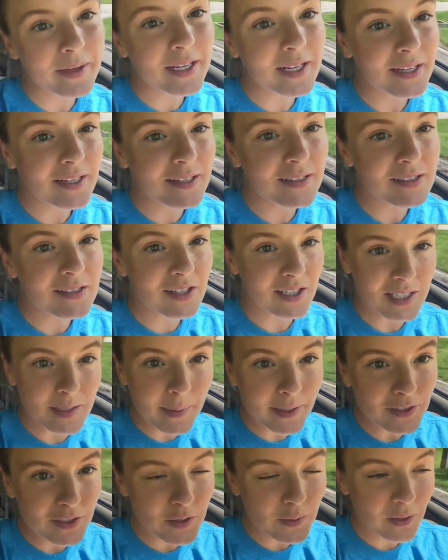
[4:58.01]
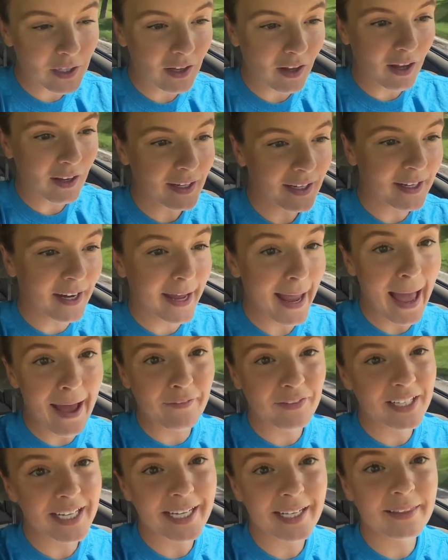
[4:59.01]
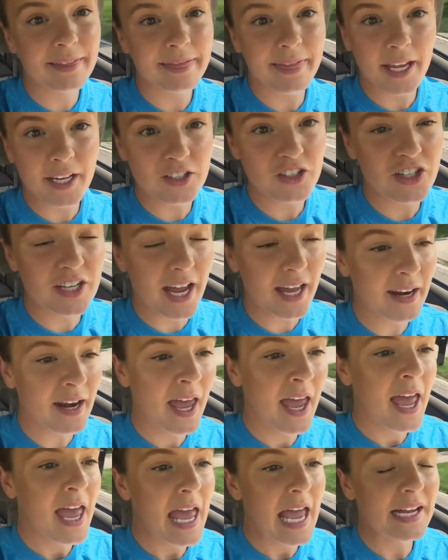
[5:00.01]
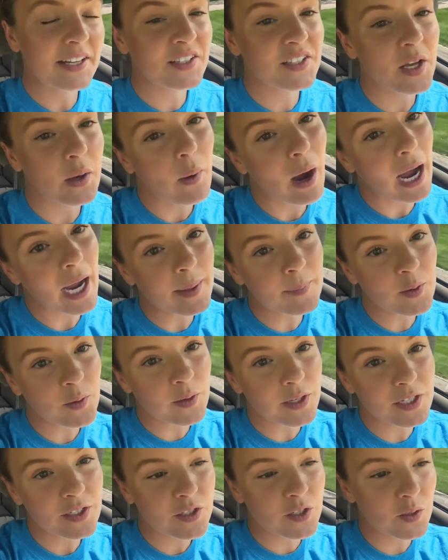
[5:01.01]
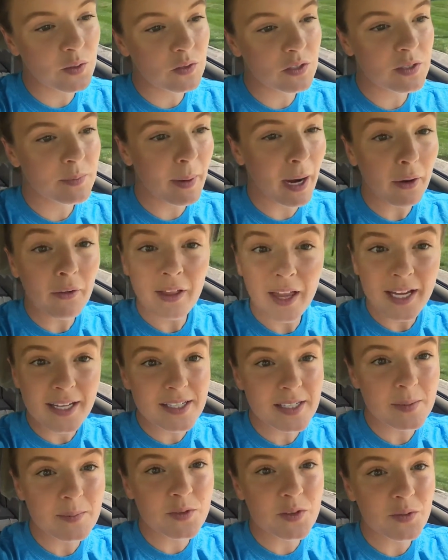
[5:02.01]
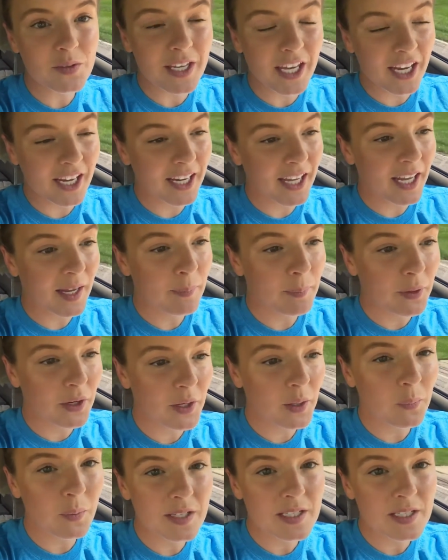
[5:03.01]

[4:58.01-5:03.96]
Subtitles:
It is just about 2 o'clock and I haven't eaten lunch yet, and so I'm going to spiralize some zucchini, put it